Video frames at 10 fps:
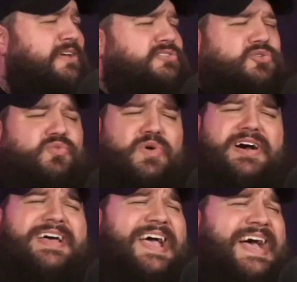to
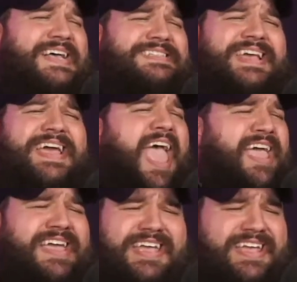what I
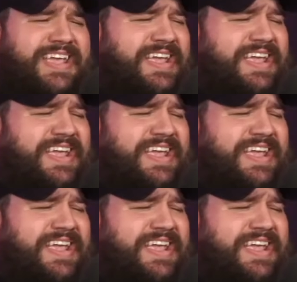say.